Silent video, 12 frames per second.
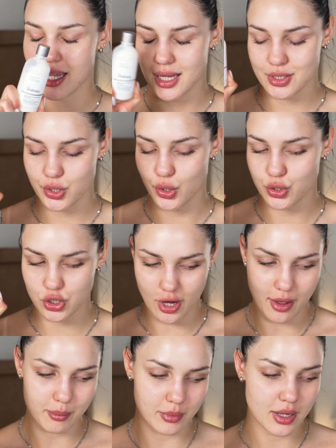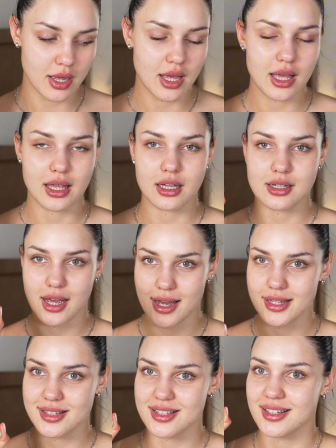is your gem.
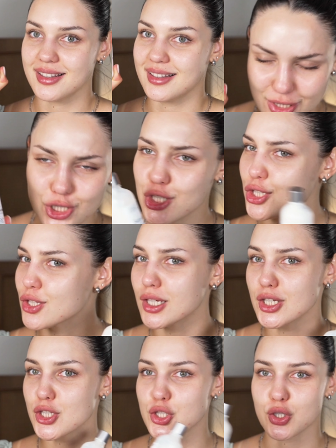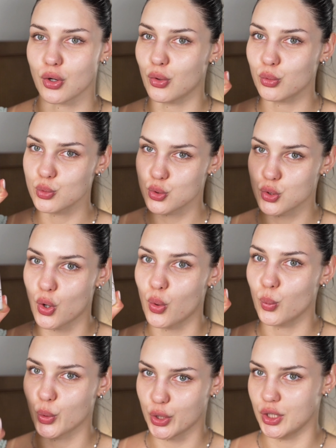Guys, it's just
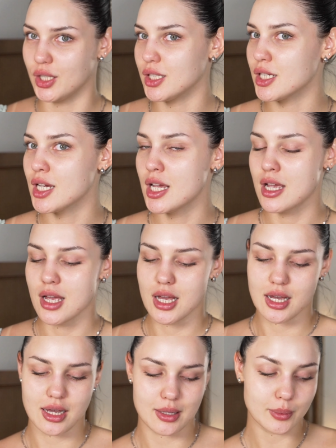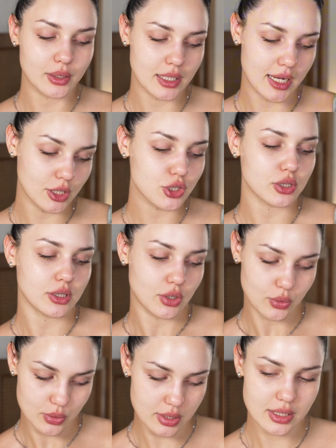so good. I'm gonna actually
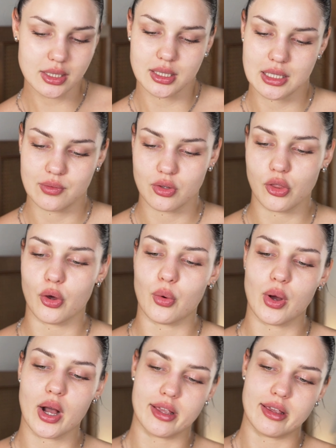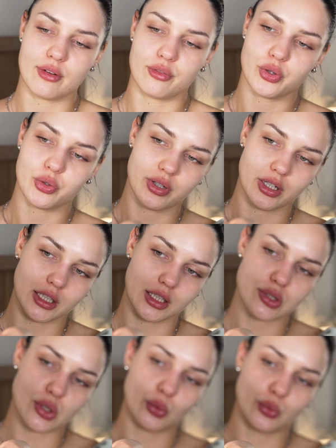use it, even though I have already
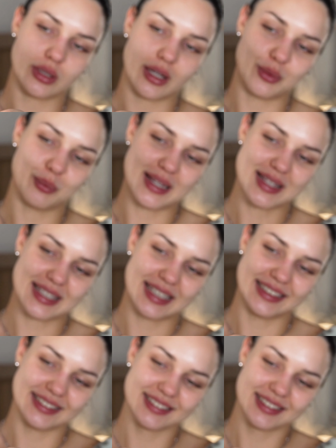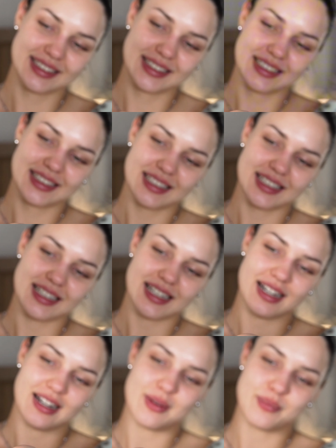toned down my skin.
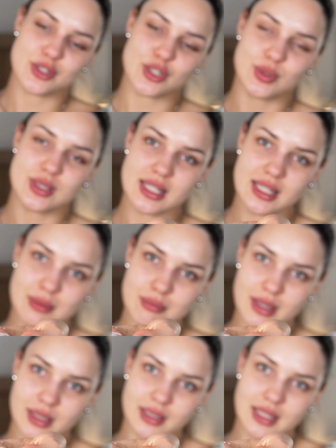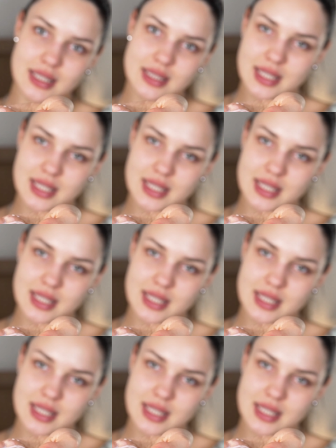So it's like a milky